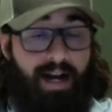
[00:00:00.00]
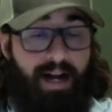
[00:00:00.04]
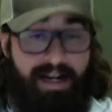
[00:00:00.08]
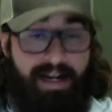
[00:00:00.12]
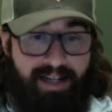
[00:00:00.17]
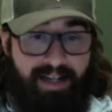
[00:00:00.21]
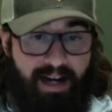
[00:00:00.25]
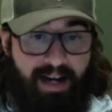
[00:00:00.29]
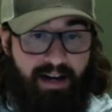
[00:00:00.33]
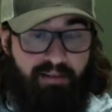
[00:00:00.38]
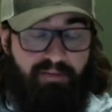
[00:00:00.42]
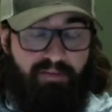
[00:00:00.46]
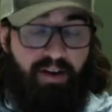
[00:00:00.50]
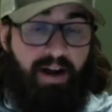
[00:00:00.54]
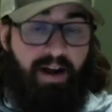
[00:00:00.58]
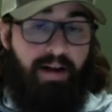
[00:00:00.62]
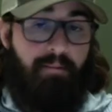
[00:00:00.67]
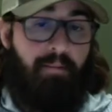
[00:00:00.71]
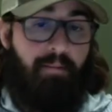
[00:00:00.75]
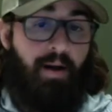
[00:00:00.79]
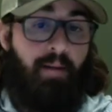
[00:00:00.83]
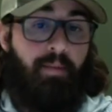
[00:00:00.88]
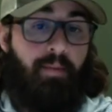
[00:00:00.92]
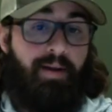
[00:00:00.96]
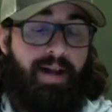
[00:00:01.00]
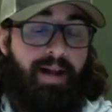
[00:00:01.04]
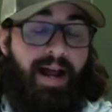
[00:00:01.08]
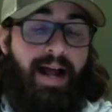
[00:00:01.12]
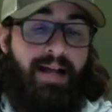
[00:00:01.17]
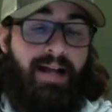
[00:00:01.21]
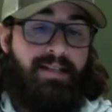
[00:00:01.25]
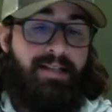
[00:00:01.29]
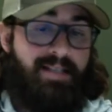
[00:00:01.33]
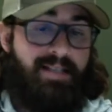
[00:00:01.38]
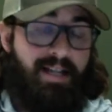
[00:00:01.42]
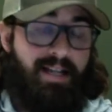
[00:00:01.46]
identifying public
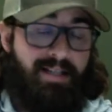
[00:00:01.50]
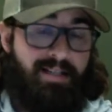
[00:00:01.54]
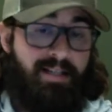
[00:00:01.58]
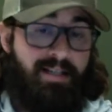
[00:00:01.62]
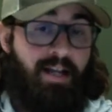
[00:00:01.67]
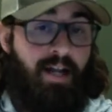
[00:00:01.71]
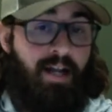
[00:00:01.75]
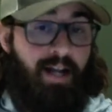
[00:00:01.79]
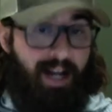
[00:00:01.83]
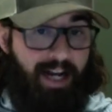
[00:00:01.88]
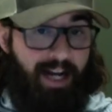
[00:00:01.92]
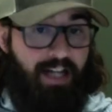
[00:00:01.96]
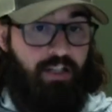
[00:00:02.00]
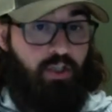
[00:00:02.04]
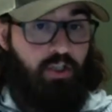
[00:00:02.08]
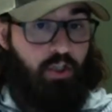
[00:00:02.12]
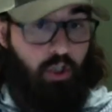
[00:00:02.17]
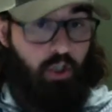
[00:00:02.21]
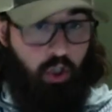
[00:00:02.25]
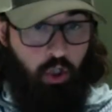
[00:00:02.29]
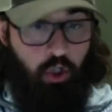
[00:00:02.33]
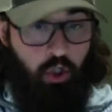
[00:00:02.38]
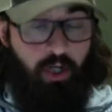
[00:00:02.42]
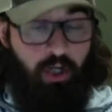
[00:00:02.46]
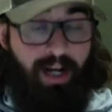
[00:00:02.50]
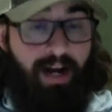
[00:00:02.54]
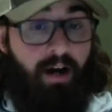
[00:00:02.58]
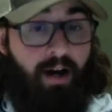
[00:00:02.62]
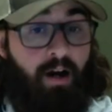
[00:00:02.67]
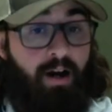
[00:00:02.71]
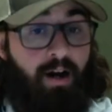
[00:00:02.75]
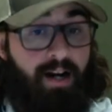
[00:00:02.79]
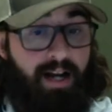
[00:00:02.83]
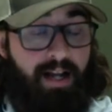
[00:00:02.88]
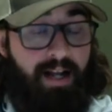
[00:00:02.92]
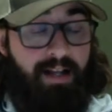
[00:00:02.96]
access in good
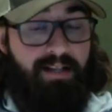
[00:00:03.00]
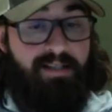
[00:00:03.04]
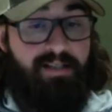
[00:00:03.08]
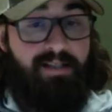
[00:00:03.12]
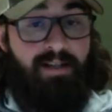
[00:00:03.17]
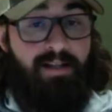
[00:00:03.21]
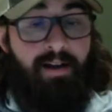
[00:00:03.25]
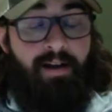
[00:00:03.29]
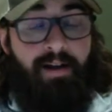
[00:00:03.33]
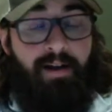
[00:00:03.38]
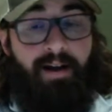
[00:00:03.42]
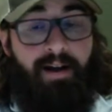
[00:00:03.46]
areas,